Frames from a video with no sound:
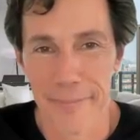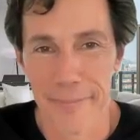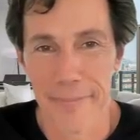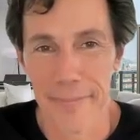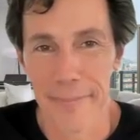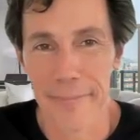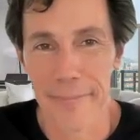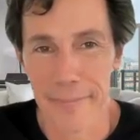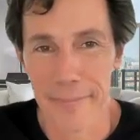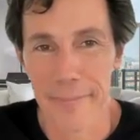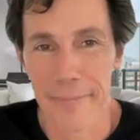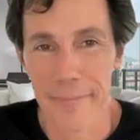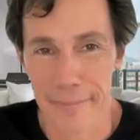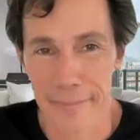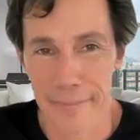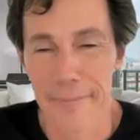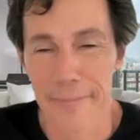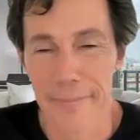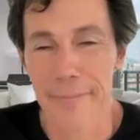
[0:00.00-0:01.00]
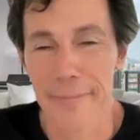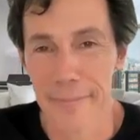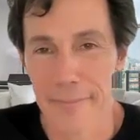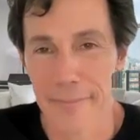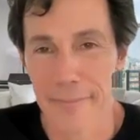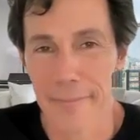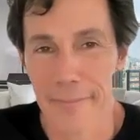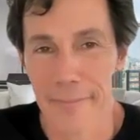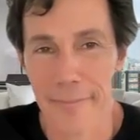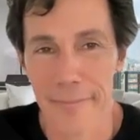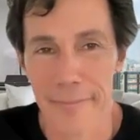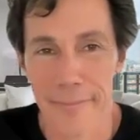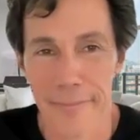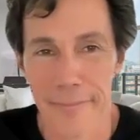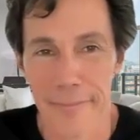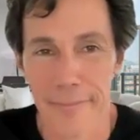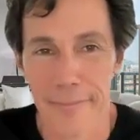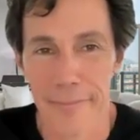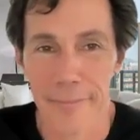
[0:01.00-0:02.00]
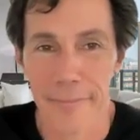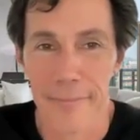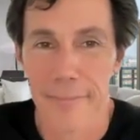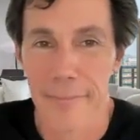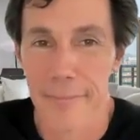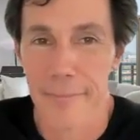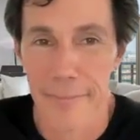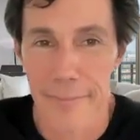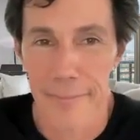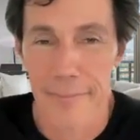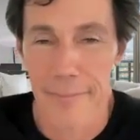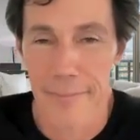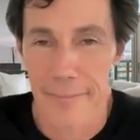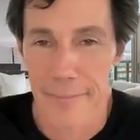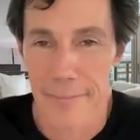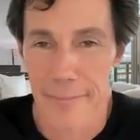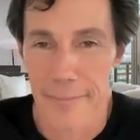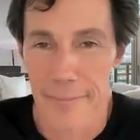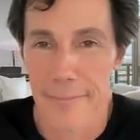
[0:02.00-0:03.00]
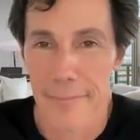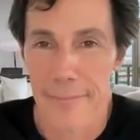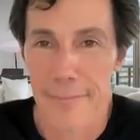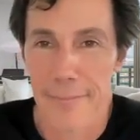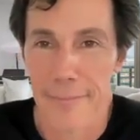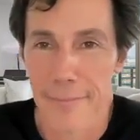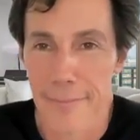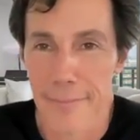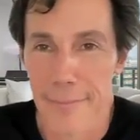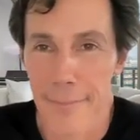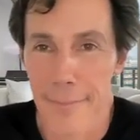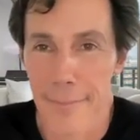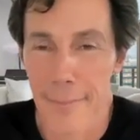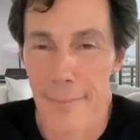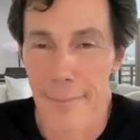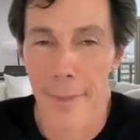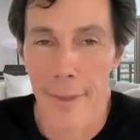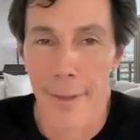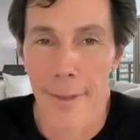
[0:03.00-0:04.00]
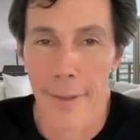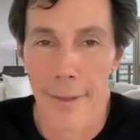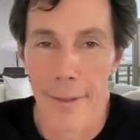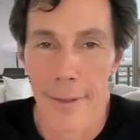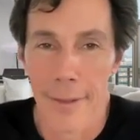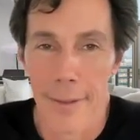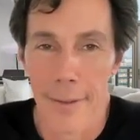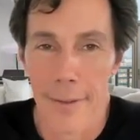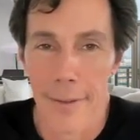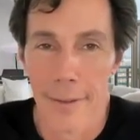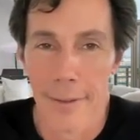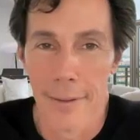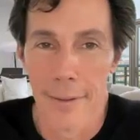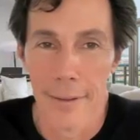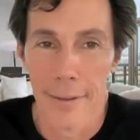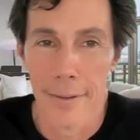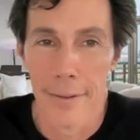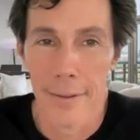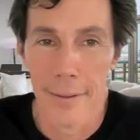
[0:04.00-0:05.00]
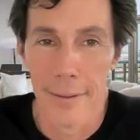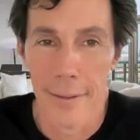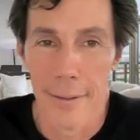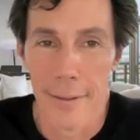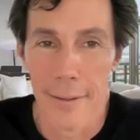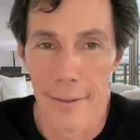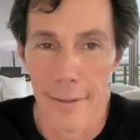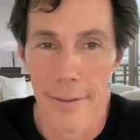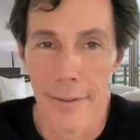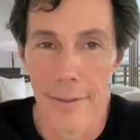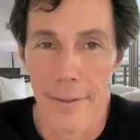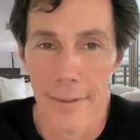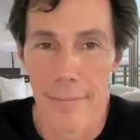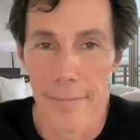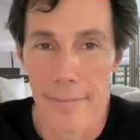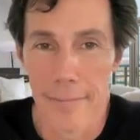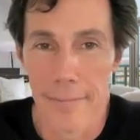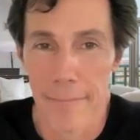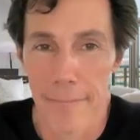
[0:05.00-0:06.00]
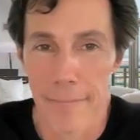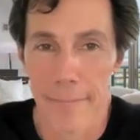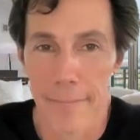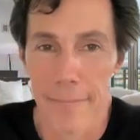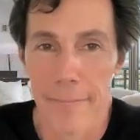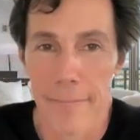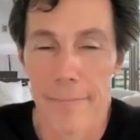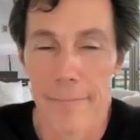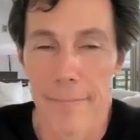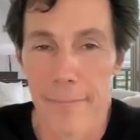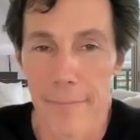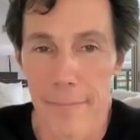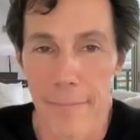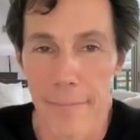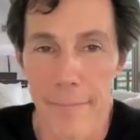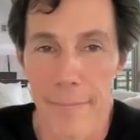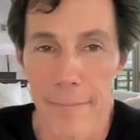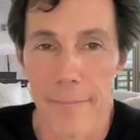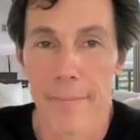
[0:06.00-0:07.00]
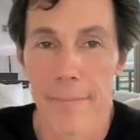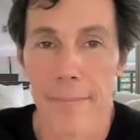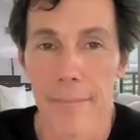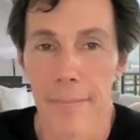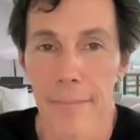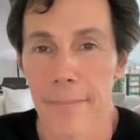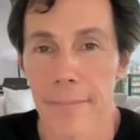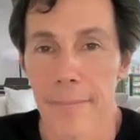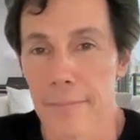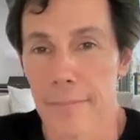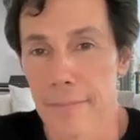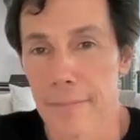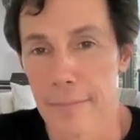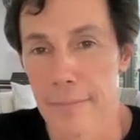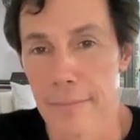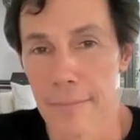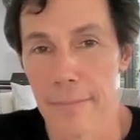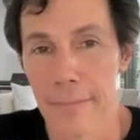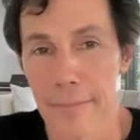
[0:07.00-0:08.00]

[no speech]